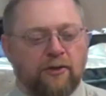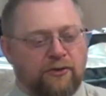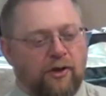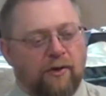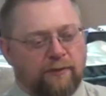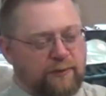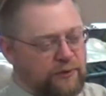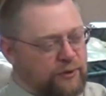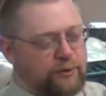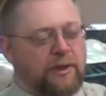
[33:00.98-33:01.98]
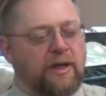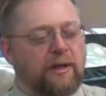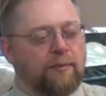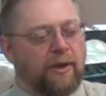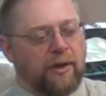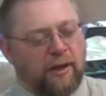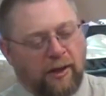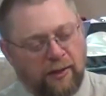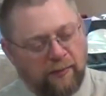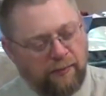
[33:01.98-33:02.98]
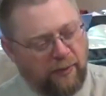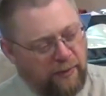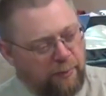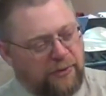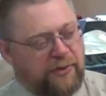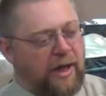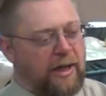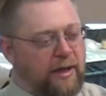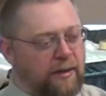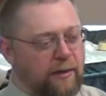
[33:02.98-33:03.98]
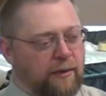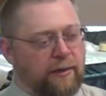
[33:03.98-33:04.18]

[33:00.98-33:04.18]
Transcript: the soft stream of the Messiah.